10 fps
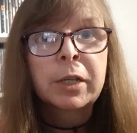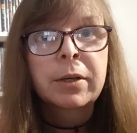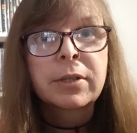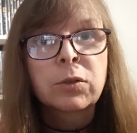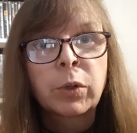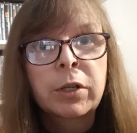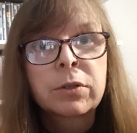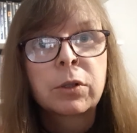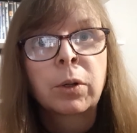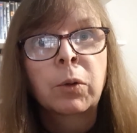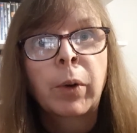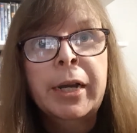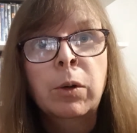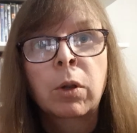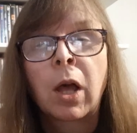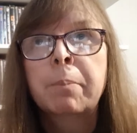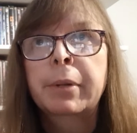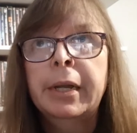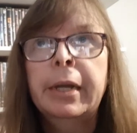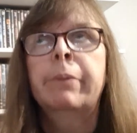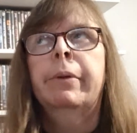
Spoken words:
because that's what I used to do on the radio a lot. But anyway,